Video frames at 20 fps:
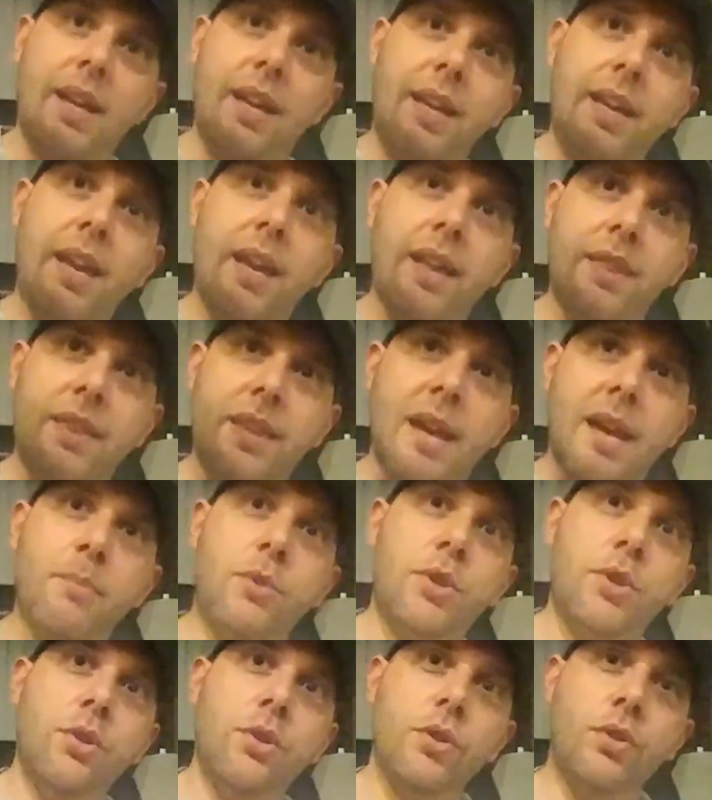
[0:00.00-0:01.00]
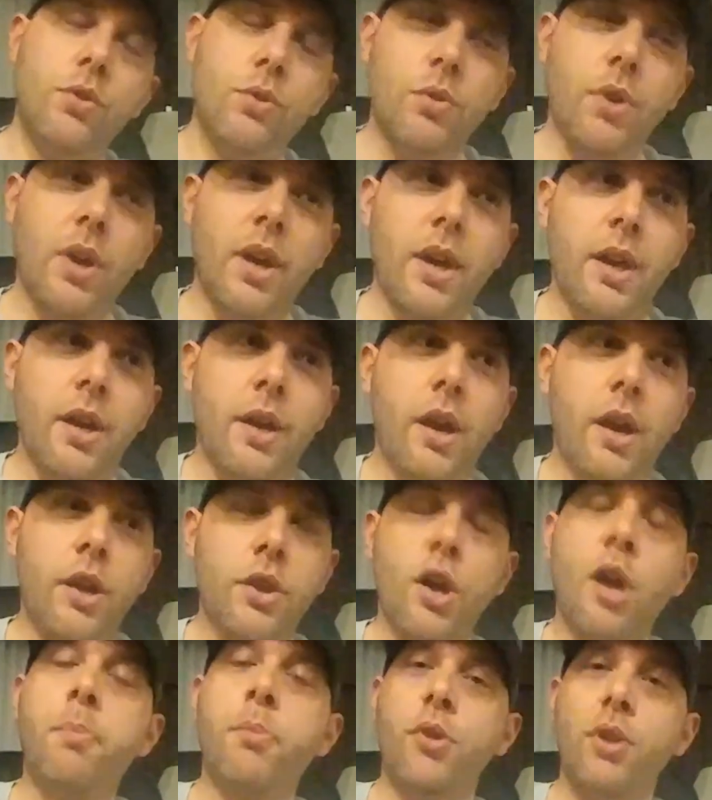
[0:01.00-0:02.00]
get them to uh, an
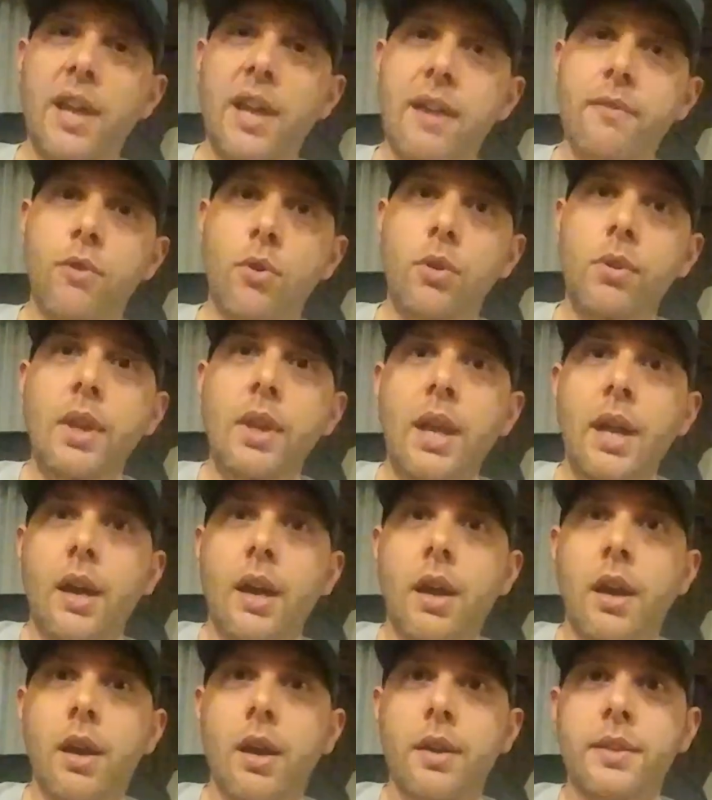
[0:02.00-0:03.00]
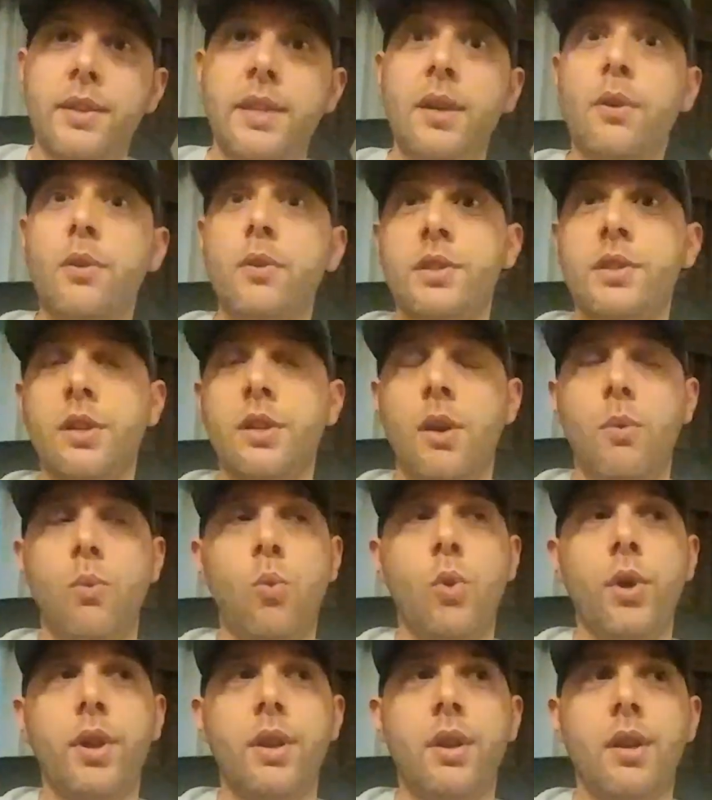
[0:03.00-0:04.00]
upper level. Uh, there is uh,
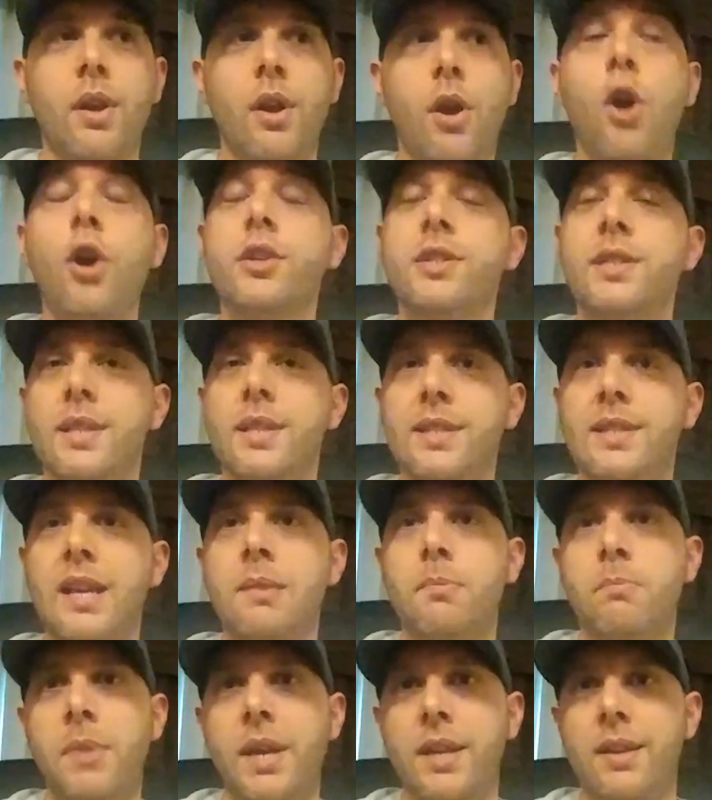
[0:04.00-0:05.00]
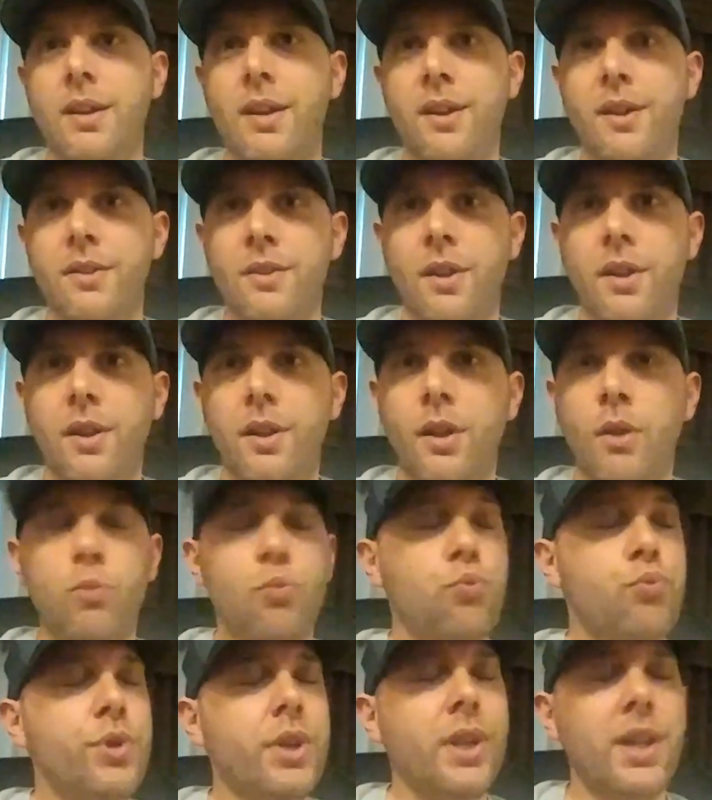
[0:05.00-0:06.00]
one artist that made a, a,
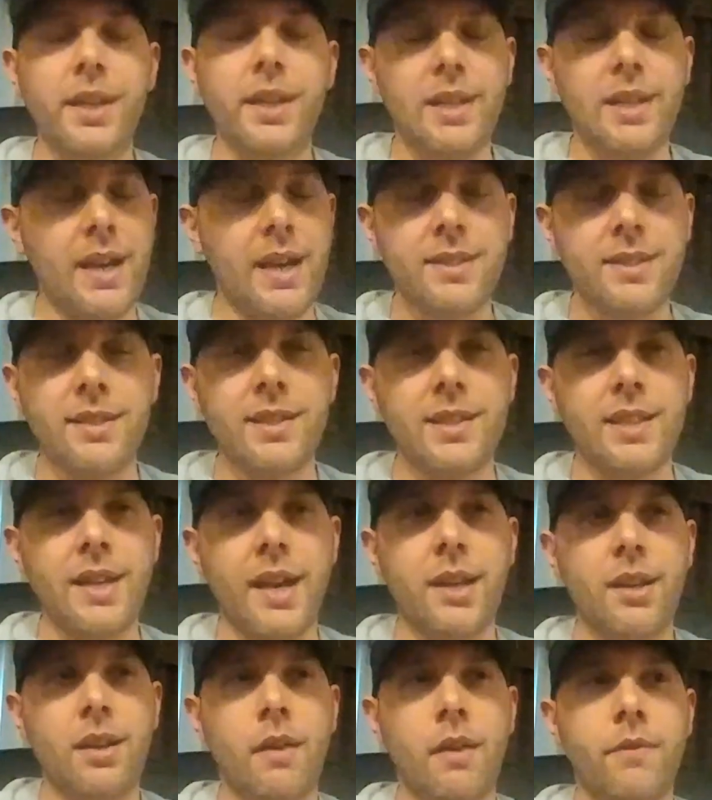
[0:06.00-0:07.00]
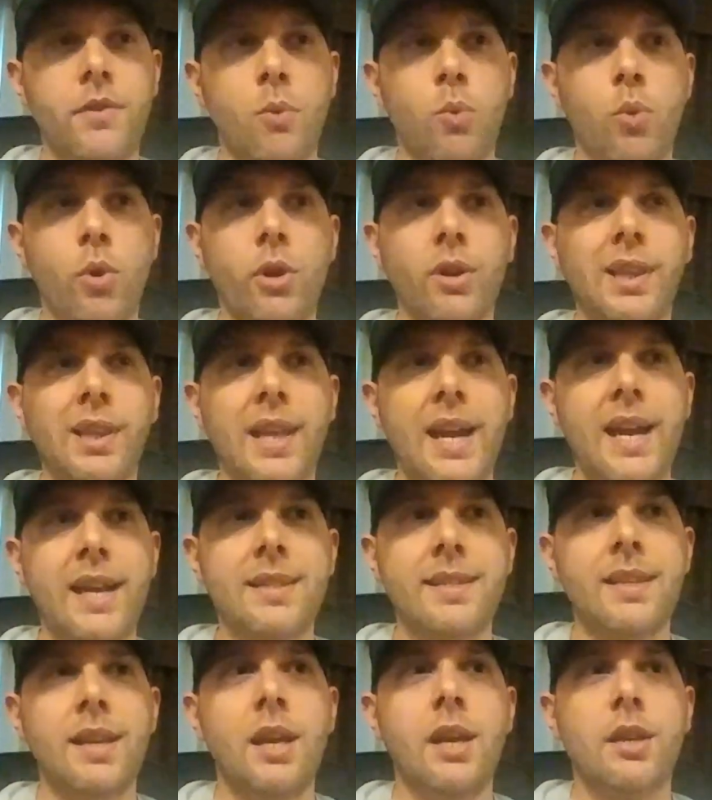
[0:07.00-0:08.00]
really nice design of the world
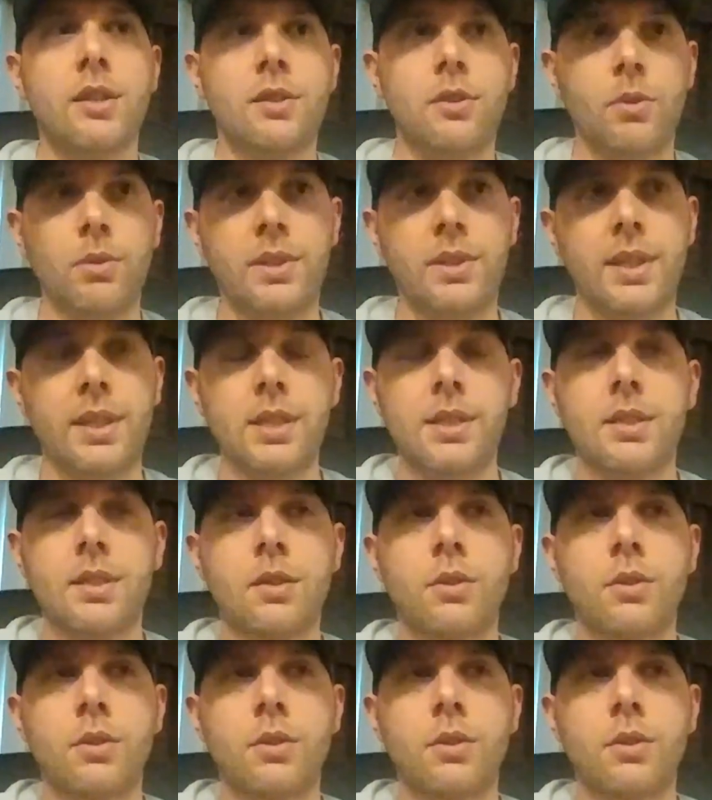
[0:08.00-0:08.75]
class. So this